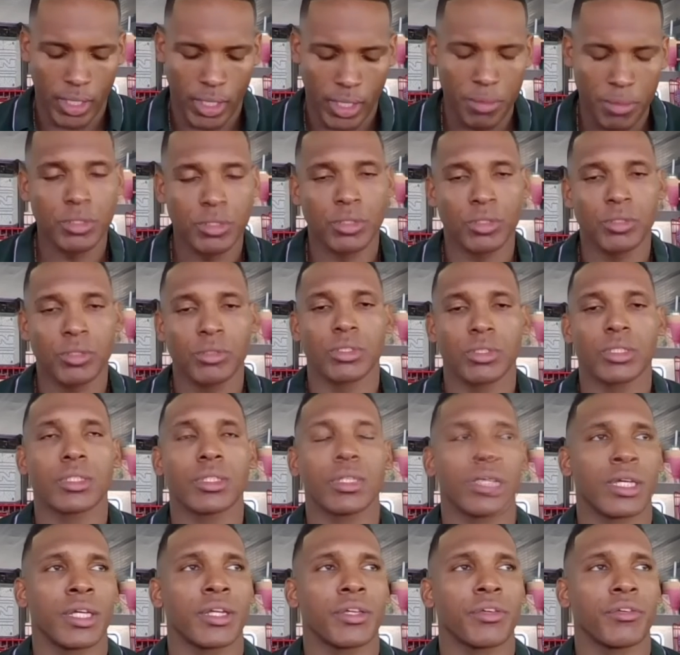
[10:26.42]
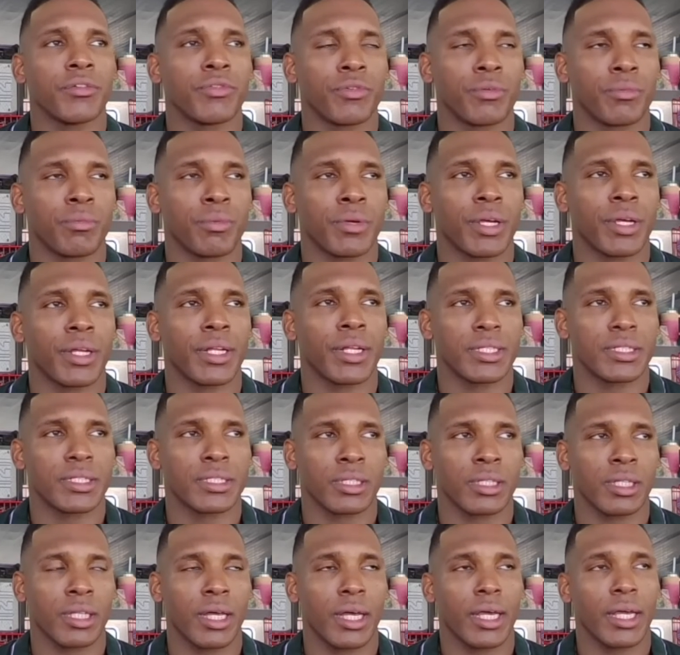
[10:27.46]
Absolutely. Thank you for bringing that to the
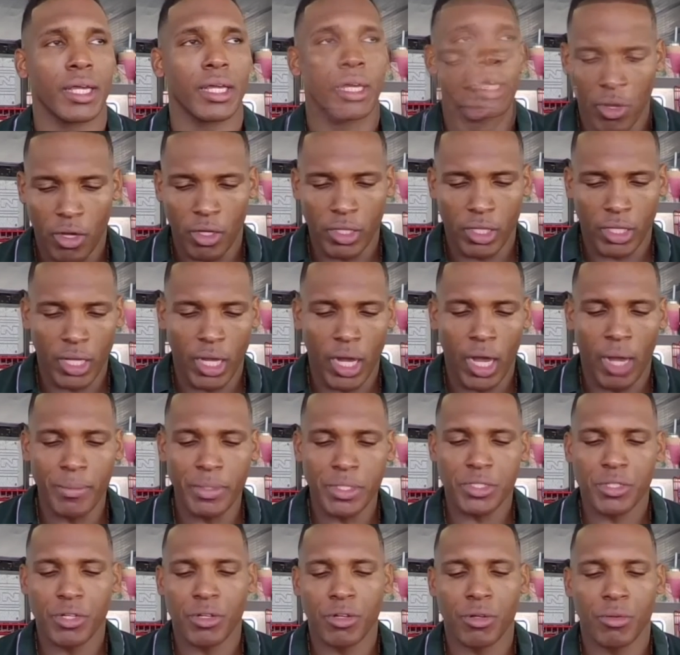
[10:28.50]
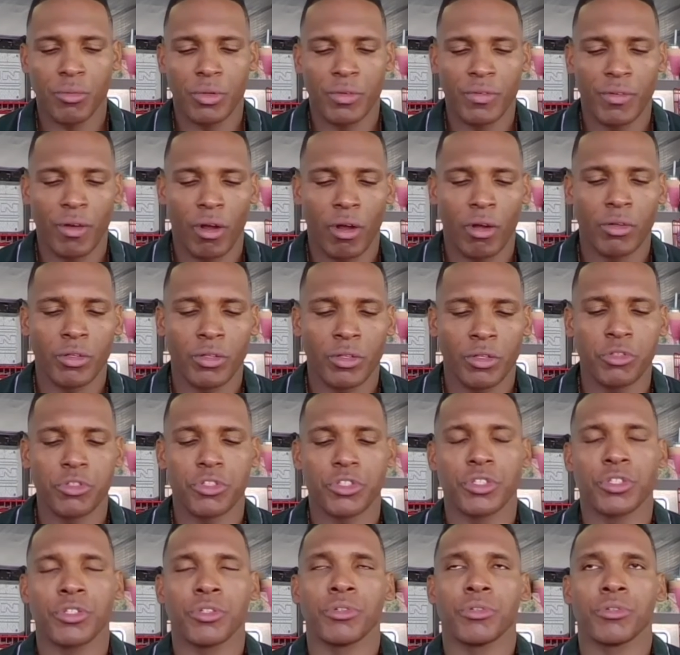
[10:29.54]
light. A common term we
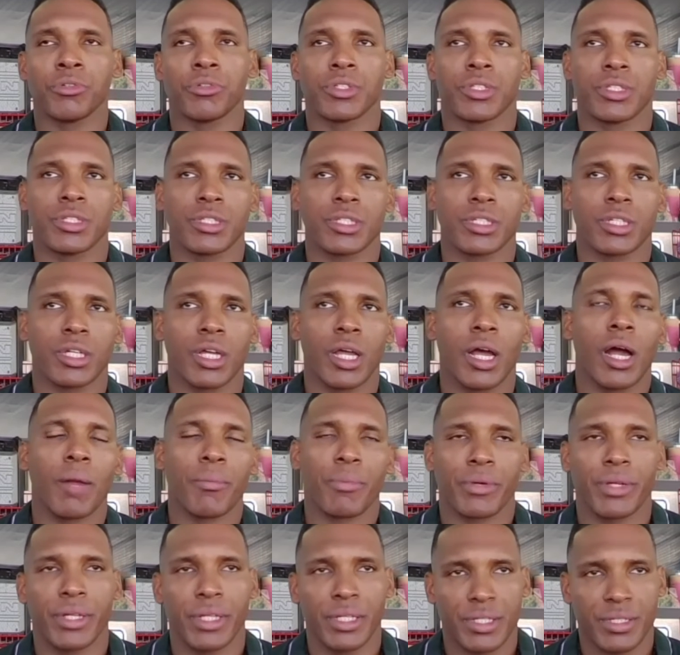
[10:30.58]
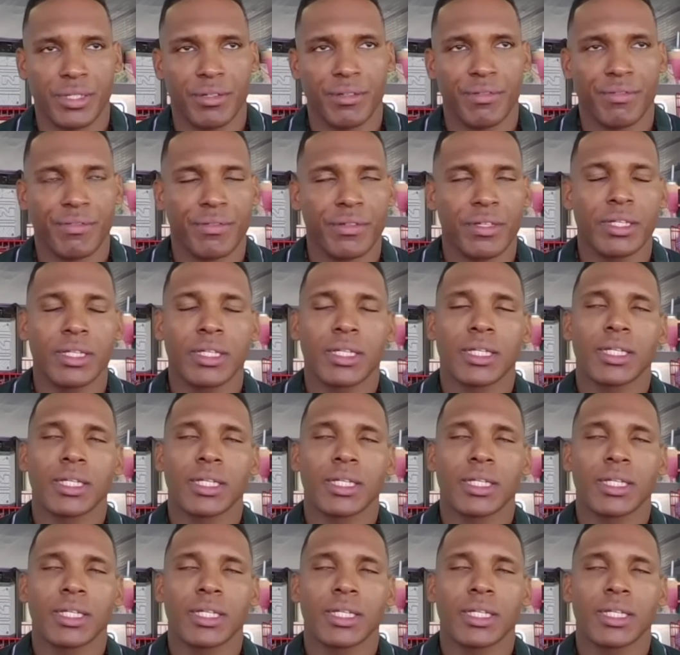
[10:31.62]
used to use is comprehensive.